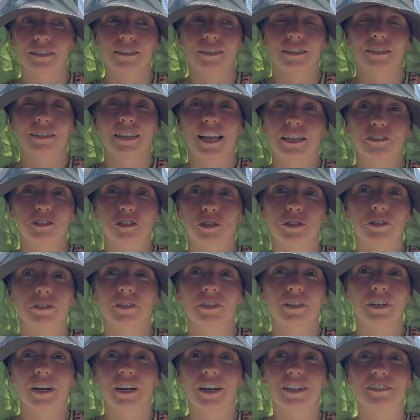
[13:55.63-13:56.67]
natural
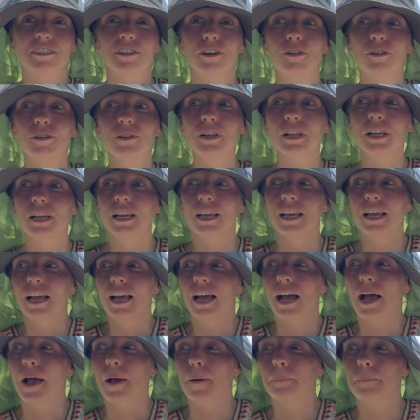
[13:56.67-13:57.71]
at all,
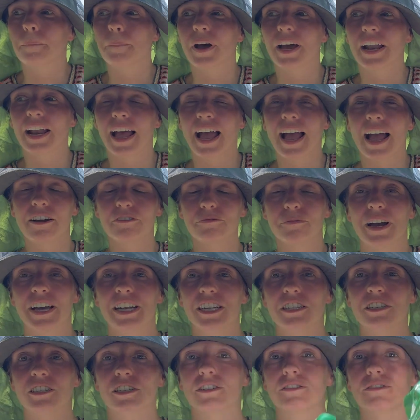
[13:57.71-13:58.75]
but I have
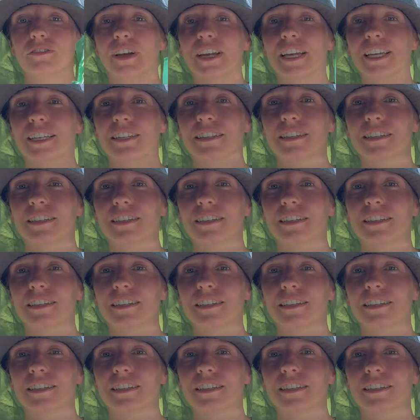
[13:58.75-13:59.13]
managed to find